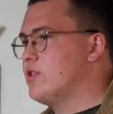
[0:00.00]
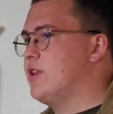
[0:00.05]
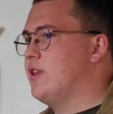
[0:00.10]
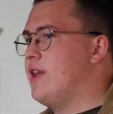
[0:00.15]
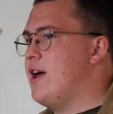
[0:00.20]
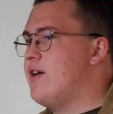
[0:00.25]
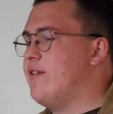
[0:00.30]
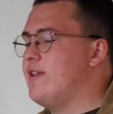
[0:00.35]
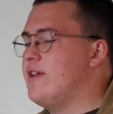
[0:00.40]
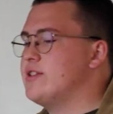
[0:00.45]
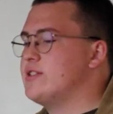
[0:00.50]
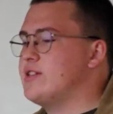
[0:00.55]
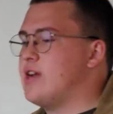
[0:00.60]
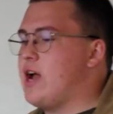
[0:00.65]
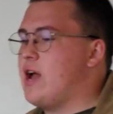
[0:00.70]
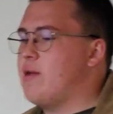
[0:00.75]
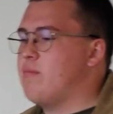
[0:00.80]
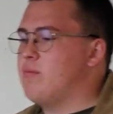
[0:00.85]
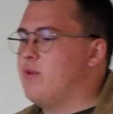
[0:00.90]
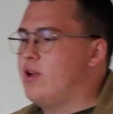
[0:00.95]
there's a lot less
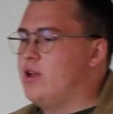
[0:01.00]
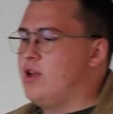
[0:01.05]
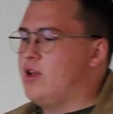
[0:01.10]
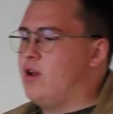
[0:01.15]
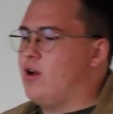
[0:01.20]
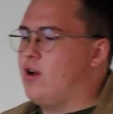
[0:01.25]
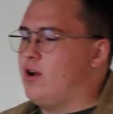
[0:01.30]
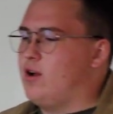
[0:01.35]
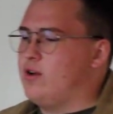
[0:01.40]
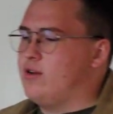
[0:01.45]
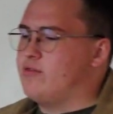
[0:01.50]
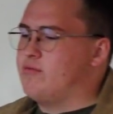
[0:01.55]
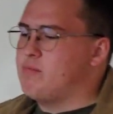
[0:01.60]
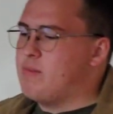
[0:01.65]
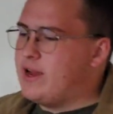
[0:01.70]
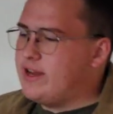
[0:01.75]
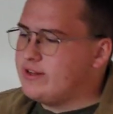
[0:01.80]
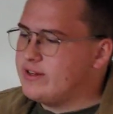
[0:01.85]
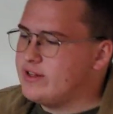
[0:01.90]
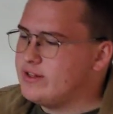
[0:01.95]
time of
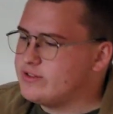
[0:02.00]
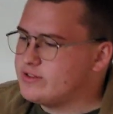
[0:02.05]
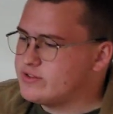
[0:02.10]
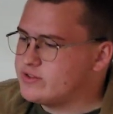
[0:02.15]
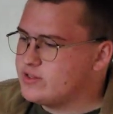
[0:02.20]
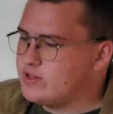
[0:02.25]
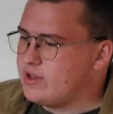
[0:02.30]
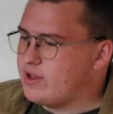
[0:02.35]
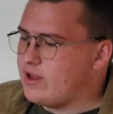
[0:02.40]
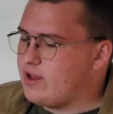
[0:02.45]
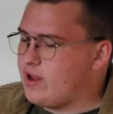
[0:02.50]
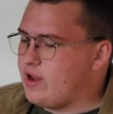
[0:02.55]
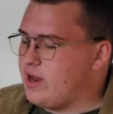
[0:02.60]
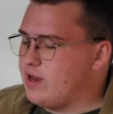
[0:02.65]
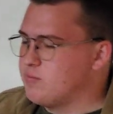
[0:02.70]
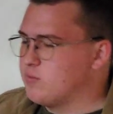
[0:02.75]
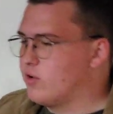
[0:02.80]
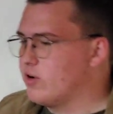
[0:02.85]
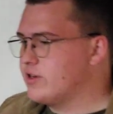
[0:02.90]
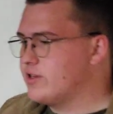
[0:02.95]
maintenance
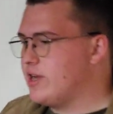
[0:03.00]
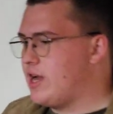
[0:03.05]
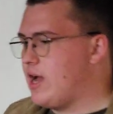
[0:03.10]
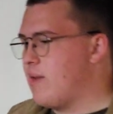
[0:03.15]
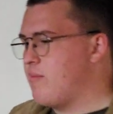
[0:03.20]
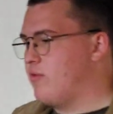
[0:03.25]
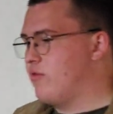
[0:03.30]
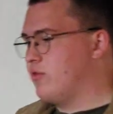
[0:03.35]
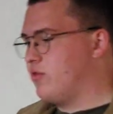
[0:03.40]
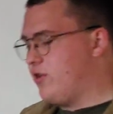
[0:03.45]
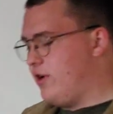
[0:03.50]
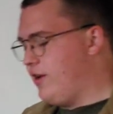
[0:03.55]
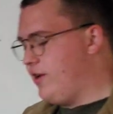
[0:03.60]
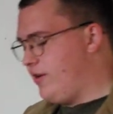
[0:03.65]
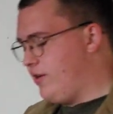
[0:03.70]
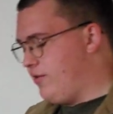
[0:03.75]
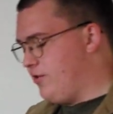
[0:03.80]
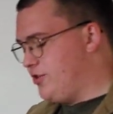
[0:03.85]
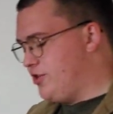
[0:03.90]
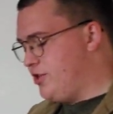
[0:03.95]
and more time of
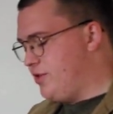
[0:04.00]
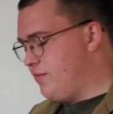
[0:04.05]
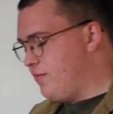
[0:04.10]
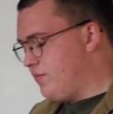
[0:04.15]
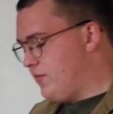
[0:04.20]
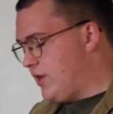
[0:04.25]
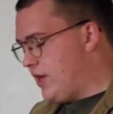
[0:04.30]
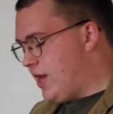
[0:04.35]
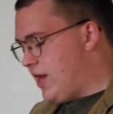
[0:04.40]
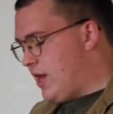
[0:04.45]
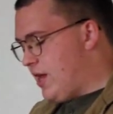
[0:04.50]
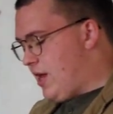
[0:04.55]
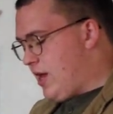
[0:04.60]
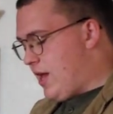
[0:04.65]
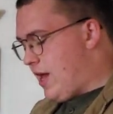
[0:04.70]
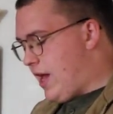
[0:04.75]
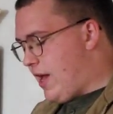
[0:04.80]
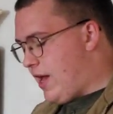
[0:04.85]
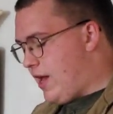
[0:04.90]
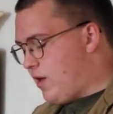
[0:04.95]
creating energy.
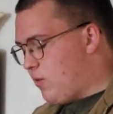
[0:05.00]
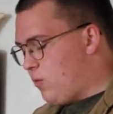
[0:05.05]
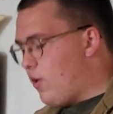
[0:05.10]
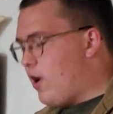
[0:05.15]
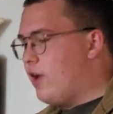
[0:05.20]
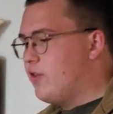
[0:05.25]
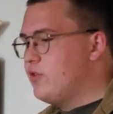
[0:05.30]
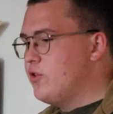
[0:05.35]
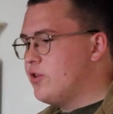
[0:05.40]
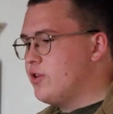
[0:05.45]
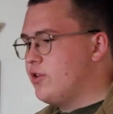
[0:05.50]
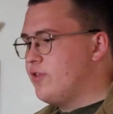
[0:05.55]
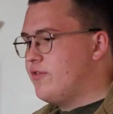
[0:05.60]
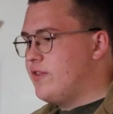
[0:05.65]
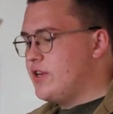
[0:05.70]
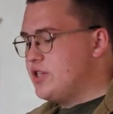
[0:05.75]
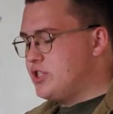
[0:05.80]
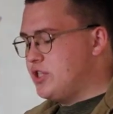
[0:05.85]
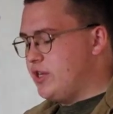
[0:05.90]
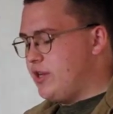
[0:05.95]
And while nuclear
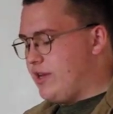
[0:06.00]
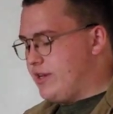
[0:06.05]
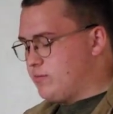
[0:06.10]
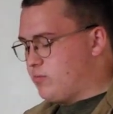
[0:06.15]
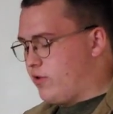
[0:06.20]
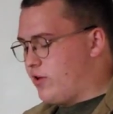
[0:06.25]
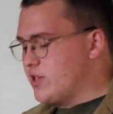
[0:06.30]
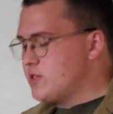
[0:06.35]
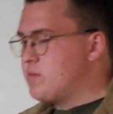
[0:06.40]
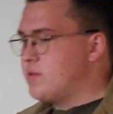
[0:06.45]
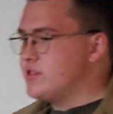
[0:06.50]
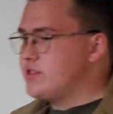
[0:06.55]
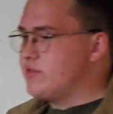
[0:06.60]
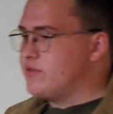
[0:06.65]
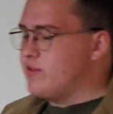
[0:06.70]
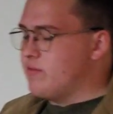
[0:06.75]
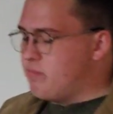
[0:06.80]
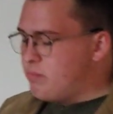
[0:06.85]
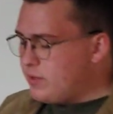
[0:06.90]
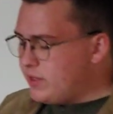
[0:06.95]
fission is more
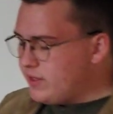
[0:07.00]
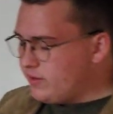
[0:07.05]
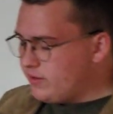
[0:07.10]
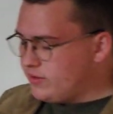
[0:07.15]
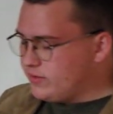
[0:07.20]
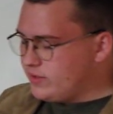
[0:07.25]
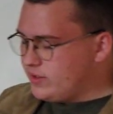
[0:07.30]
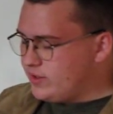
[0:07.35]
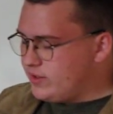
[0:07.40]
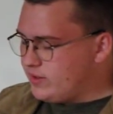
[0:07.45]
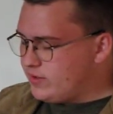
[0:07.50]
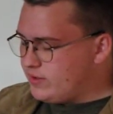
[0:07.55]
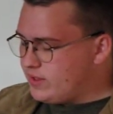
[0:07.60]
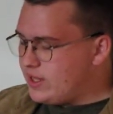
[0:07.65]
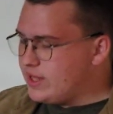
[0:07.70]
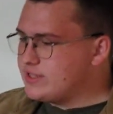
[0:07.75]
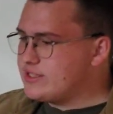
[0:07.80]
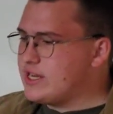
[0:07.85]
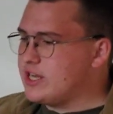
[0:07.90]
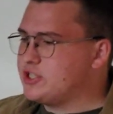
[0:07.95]
expensive to build,
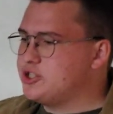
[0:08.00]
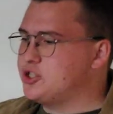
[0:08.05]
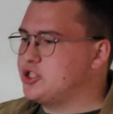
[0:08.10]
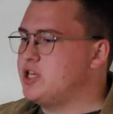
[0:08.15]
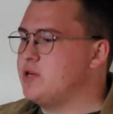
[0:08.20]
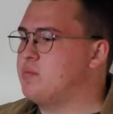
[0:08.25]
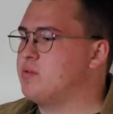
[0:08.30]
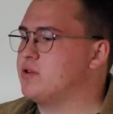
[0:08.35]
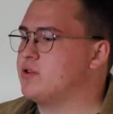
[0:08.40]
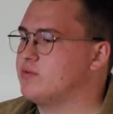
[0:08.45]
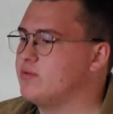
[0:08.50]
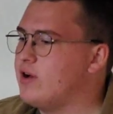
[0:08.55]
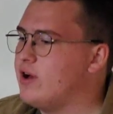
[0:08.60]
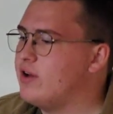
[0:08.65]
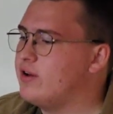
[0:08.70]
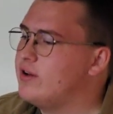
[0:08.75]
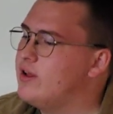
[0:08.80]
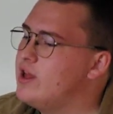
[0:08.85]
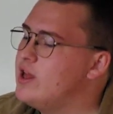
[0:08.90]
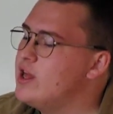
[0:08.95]
it's actually cheaper to
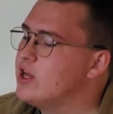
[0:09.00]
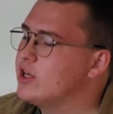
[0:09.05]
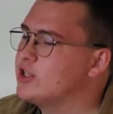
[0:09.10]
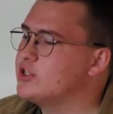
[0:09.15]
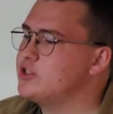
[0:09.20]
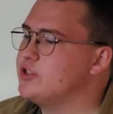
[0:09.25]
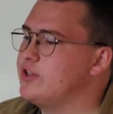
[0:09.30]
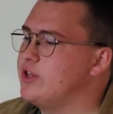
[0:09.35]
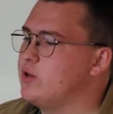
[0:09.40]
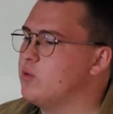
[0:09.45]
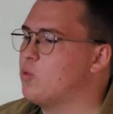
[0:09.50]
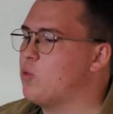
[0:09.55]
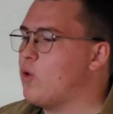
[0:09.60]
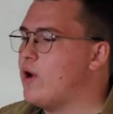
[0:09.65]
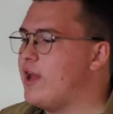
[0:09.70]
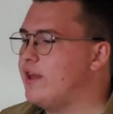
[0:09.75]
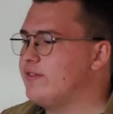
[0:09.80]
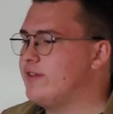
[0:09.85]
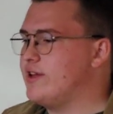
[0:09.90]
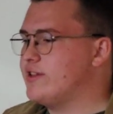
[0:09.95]
run because you need
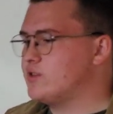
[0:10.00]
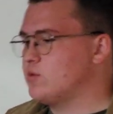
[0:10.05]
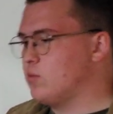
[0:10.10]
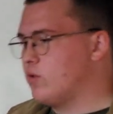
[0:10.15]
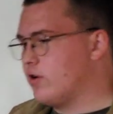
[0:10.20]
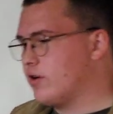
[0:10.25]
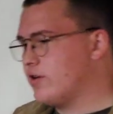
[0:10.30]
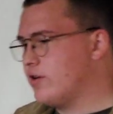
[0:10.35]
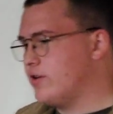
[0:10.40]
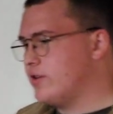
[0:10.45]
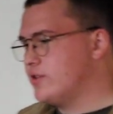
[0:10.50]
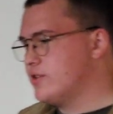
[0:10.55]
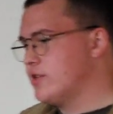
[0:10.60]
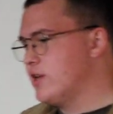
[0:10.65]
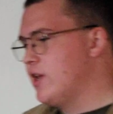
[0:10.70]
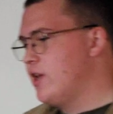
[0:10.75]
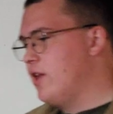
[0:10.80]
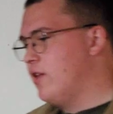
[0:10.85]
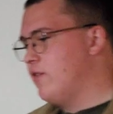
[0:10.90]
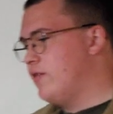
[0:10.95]
way less
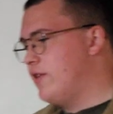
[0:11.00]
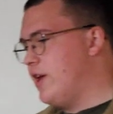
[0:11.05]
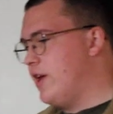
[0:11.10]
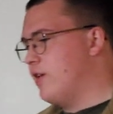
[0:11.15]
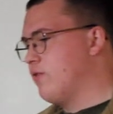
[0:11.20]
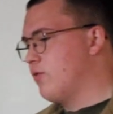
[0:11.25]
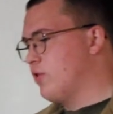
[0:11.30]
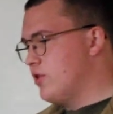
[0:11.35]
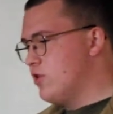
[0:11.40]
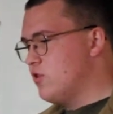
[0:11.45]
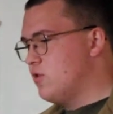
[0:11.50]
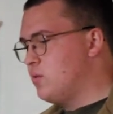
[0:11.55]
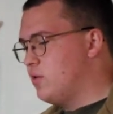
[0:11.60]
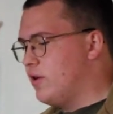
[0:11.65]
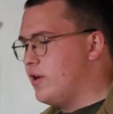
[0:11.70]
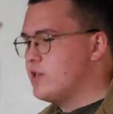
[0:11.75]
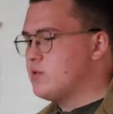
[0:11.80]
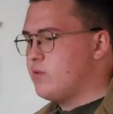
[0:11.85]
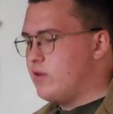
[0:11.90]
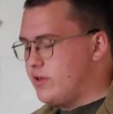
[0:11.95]
workers than
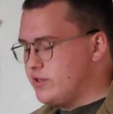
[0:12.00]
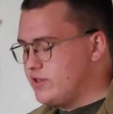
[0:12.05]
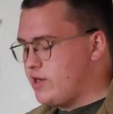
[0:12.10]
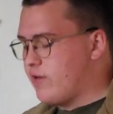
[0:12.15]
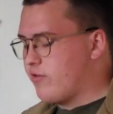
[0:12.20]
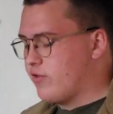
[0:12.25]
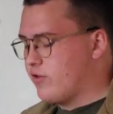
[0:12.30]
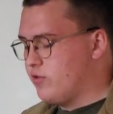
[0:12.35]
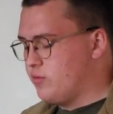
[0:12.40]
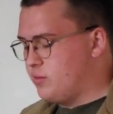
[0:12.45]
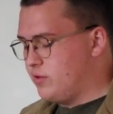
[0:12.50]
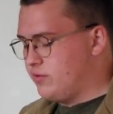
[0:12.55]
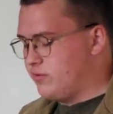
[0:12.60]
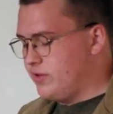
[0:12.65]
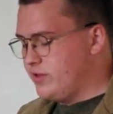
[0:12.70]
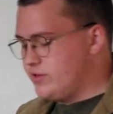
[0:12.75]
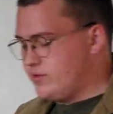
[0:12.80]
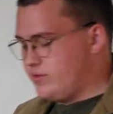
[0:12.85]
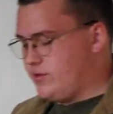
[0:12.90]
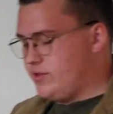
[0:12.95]
renewable as well as
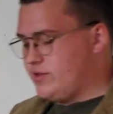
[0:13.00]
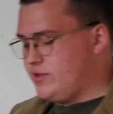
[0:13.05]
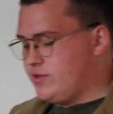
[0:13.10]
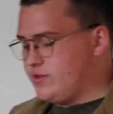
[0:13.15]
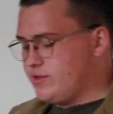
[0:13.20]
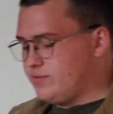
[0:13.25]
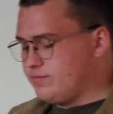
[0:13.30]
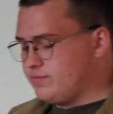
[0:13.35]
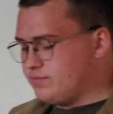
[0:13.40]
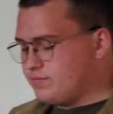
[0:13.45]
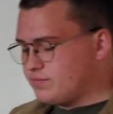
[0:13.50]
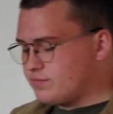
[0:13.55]
non-renewable resources.